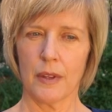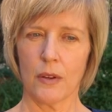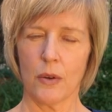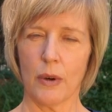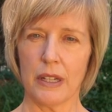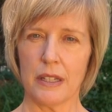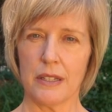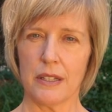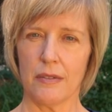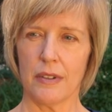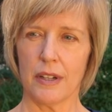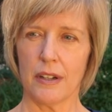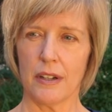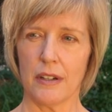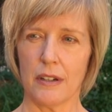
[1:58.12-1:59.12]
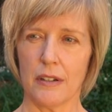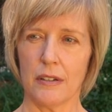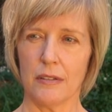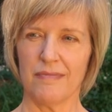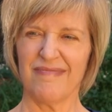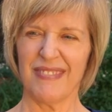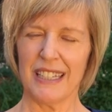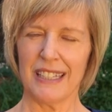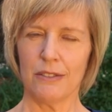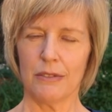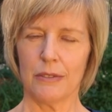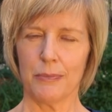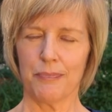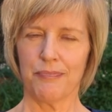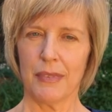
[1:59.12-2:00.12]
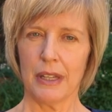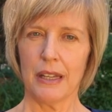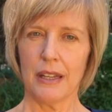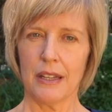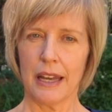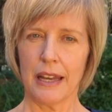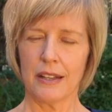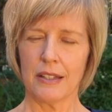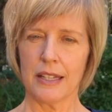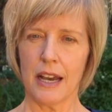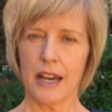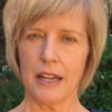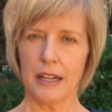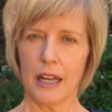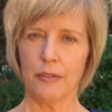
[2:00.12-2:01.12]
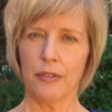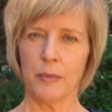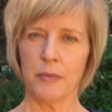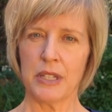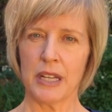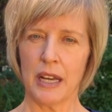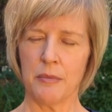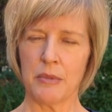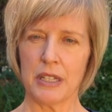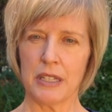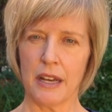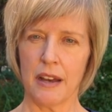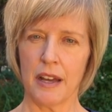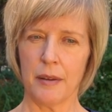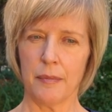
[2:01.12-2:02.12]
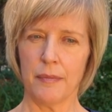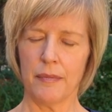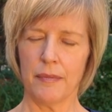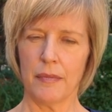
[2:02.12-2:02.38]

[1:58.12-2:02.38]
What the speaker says: quite severe anxiety from time to time,